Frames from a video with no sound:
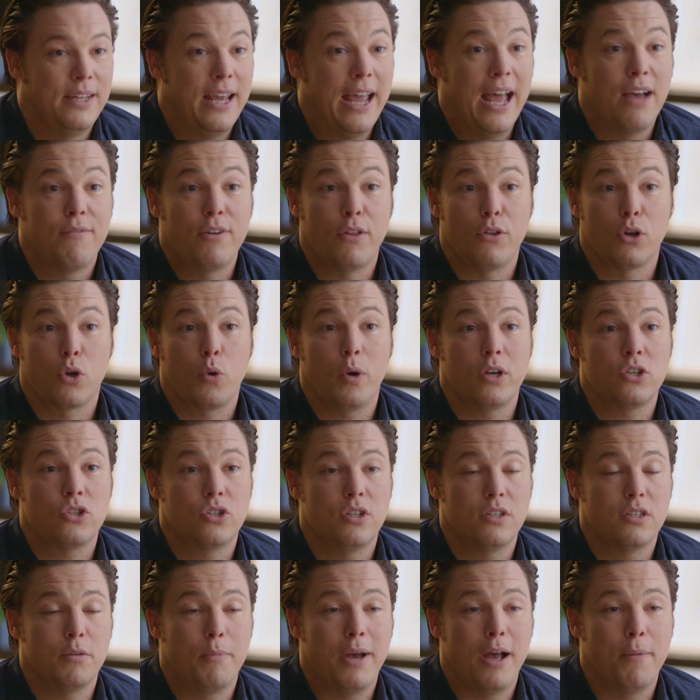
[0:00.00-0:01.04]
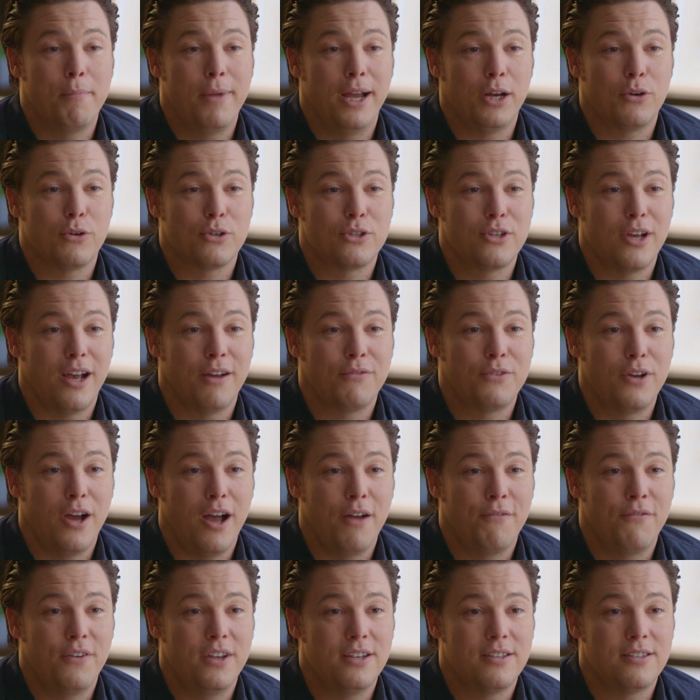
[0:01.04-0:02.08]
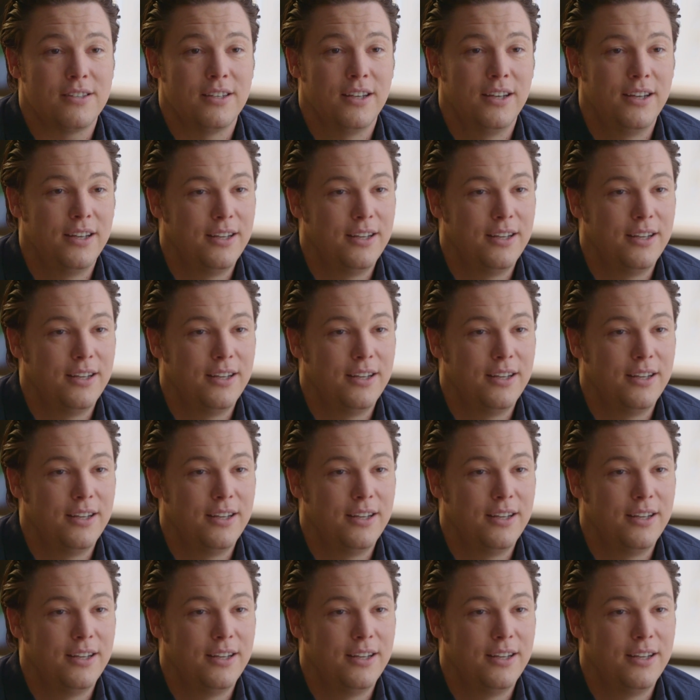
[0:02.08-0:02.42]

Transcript: Have other questions about Microsoft Office?